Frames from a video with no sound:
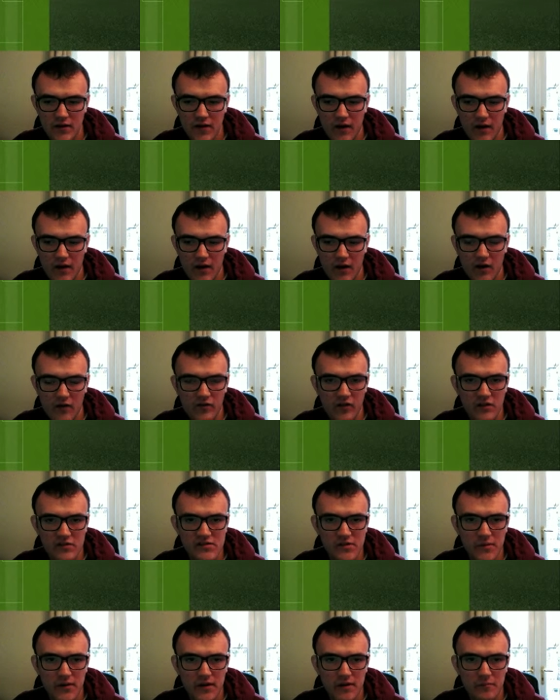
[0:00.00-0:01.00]
Hopefully
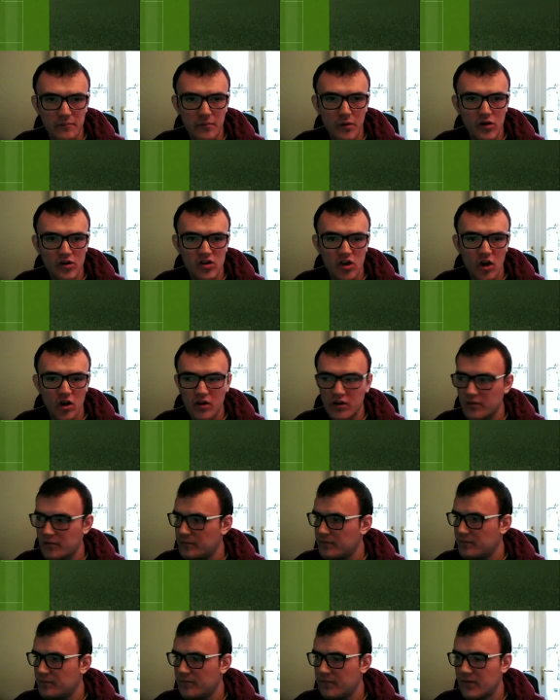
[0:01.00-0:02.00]
so we can push on.
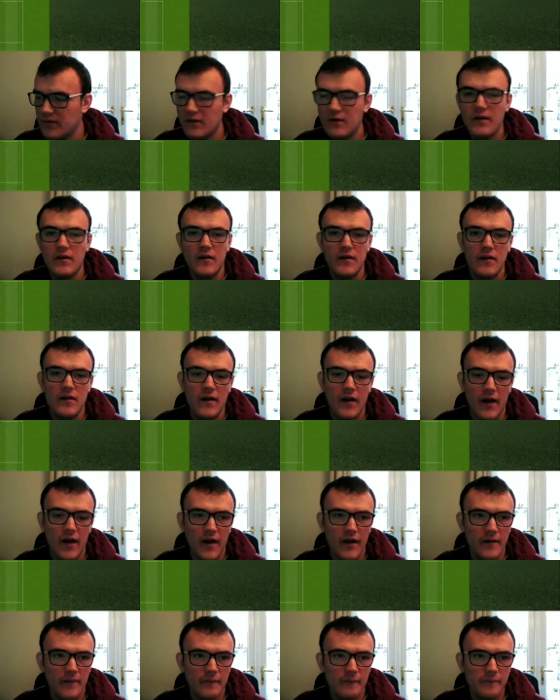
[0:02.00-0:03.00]

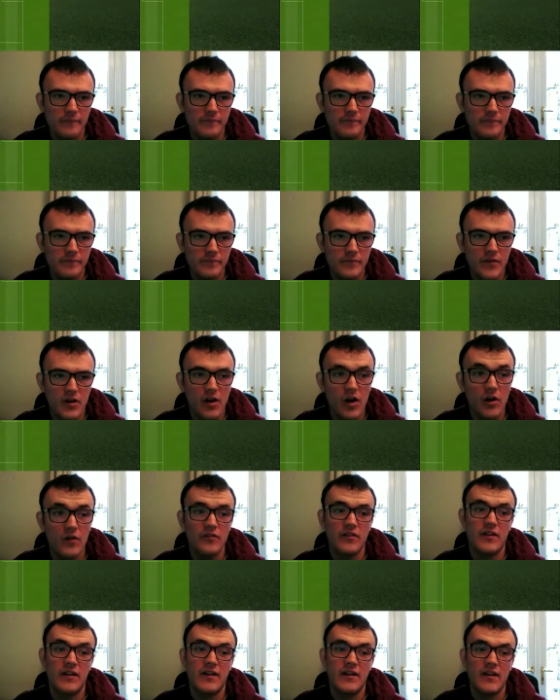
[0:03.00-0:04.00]
And
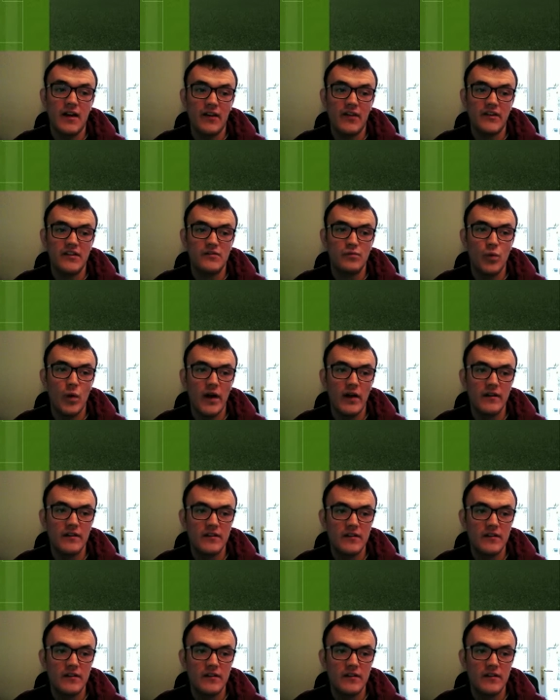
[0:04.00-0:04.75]
hopefully get this win,